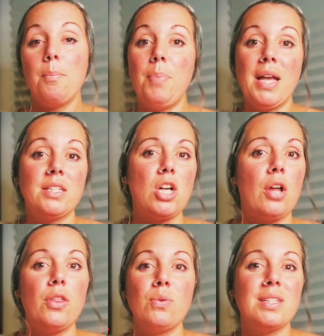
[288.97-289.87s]
based
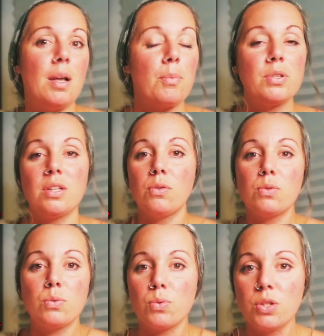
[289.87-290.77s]
on those numbers and
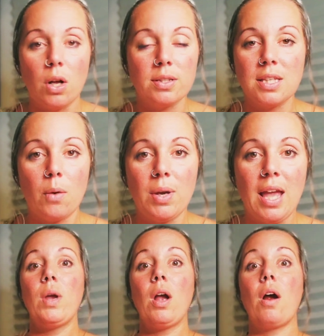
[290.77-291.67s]
those results that we
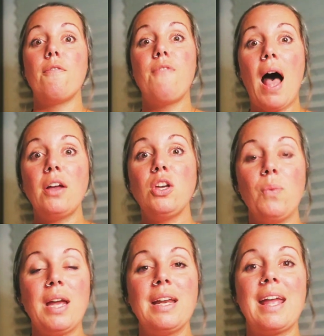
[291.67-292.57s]
get. We are
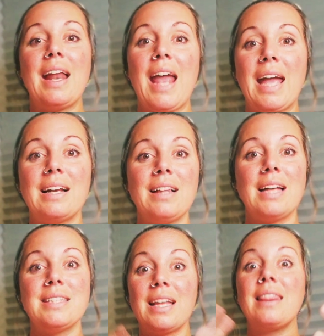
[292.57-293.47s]
evaluating and
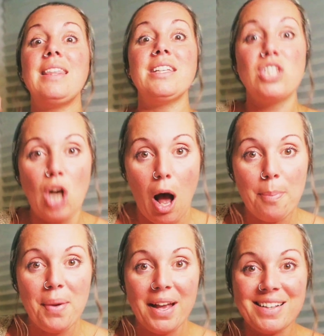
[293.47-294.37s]
analyzing these
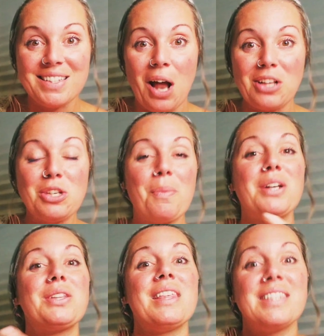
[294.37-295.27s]
topics, not so
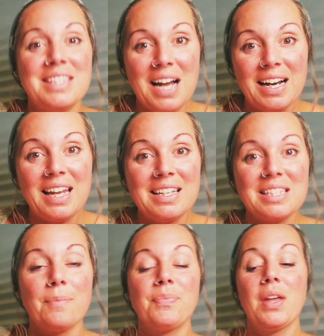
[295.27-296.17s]
much the
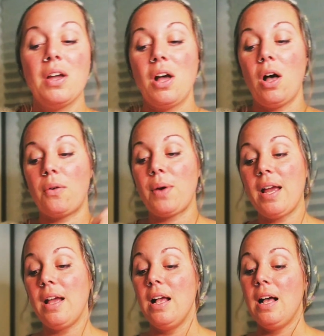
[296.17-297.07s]
studies. All
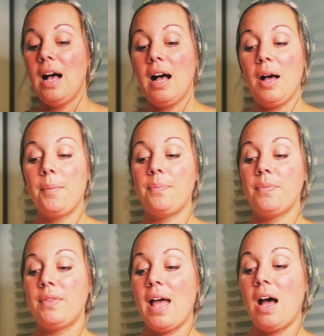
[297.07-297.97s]
right.
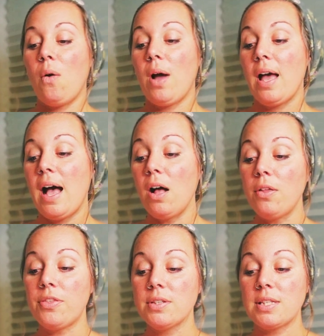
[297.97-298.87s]
Now,
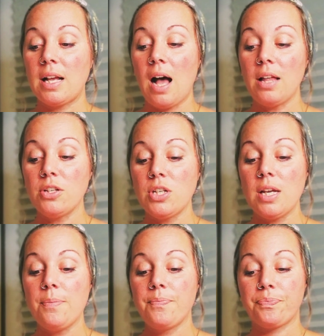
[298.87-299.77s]
health
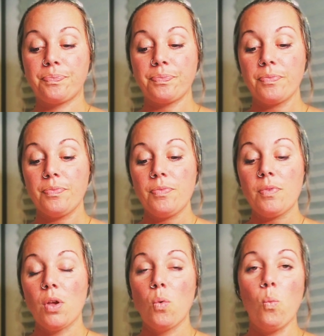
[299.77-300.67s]
psychology
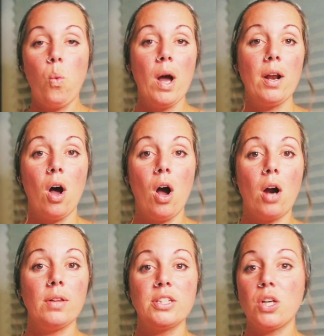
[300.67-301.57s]
what
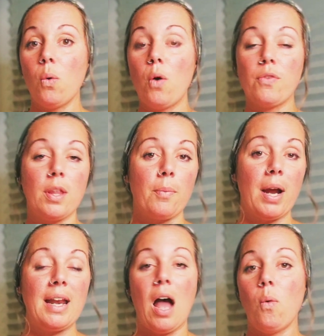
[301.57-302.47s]
are, let's go over them
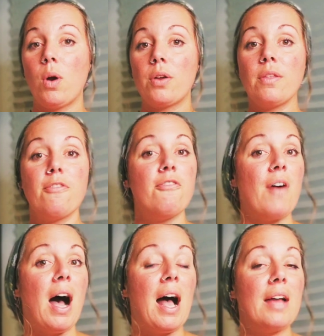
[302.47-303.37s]
right now. What are the
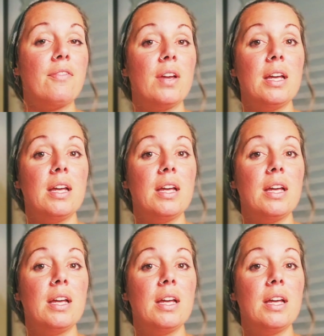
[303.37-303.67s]
five